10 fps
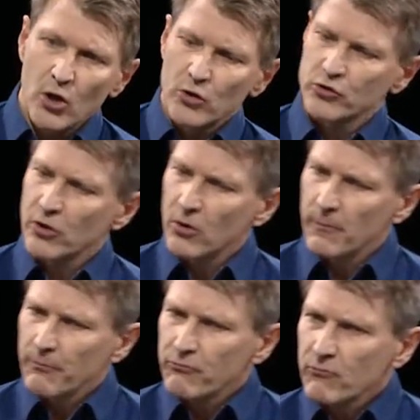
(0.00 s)

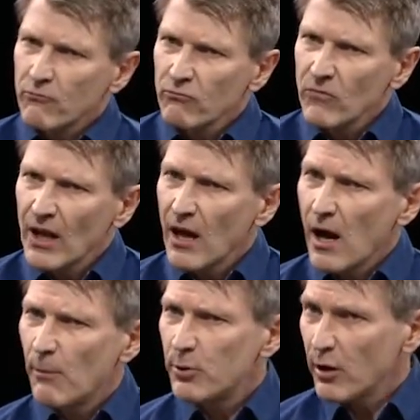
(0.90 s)
So
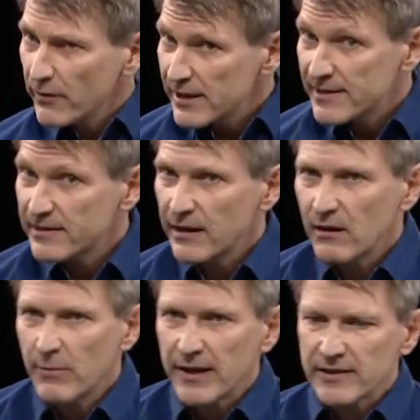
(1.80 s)
a provenance
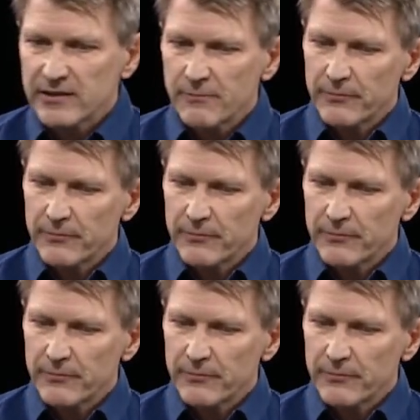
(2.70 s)
database